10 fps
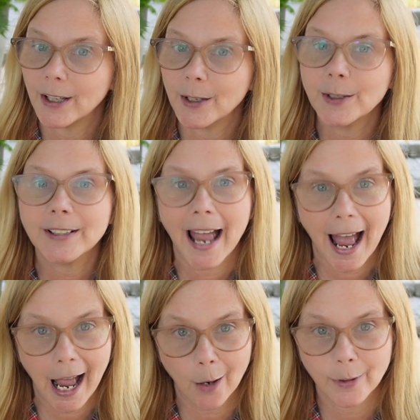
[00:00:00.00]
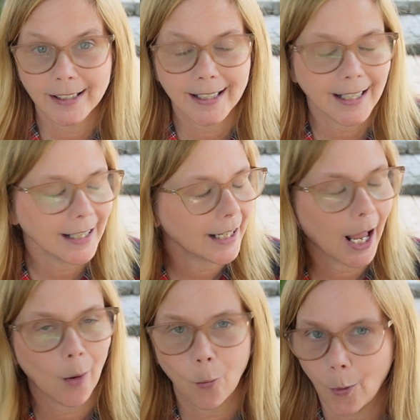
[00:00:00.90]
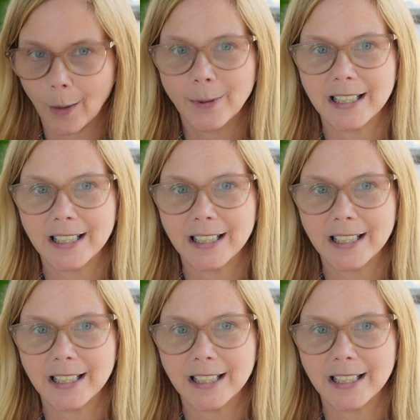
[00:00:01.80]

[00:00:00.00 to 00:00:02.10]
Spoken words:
used, how we did it, and what we